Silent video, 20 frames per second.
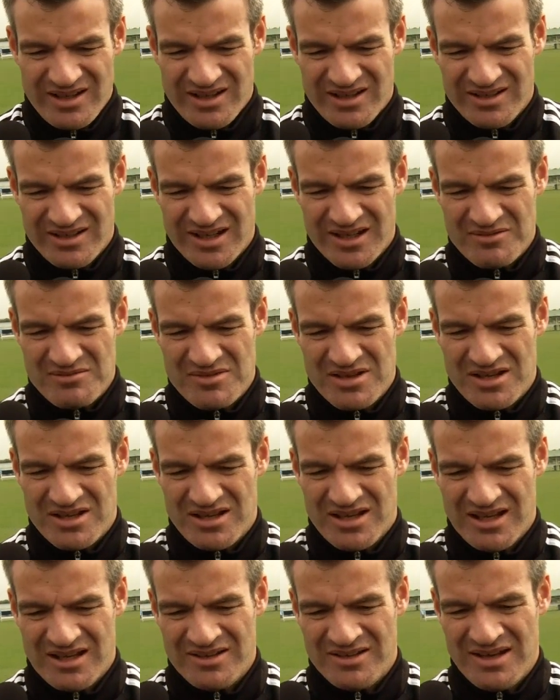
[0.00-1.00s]

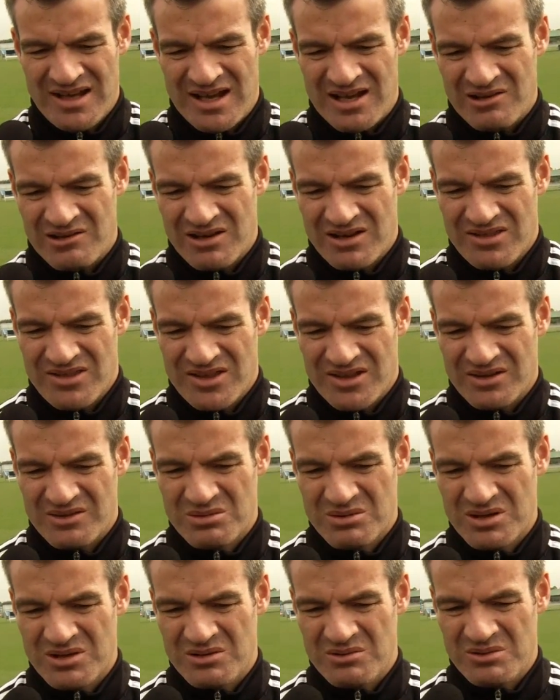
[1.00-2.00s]
and now I
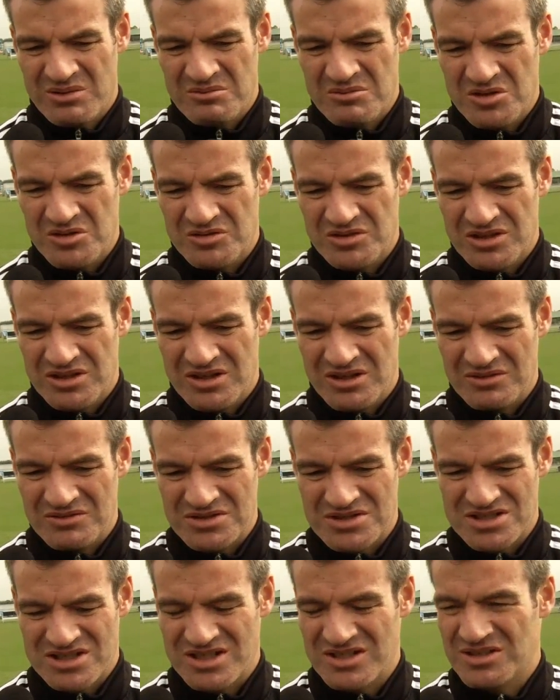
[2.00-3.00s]
think we're moving
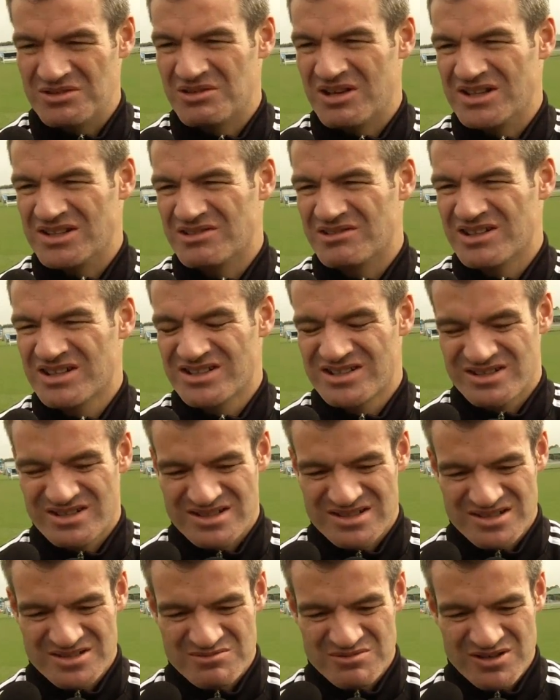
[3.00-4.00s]
obviously in the right direction,
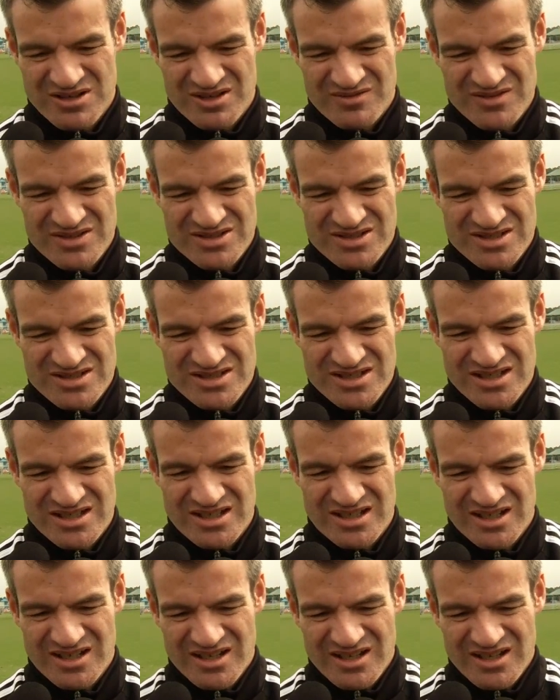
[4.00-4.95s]
as it's pretty obvious to see.